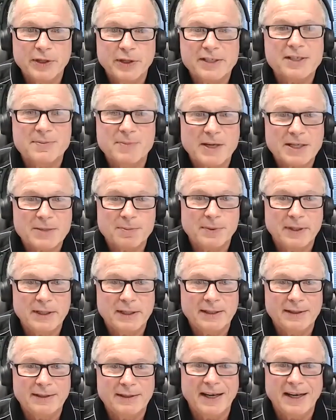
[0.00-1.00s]
It just must
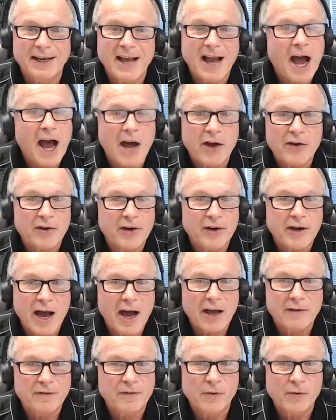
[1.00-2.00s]
be getting harder and
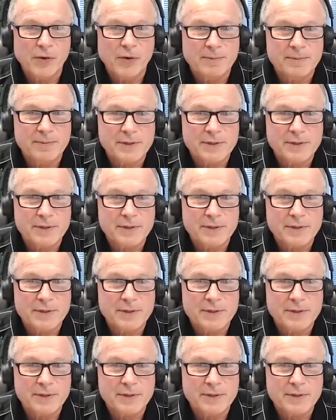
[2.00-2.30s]
harder for them.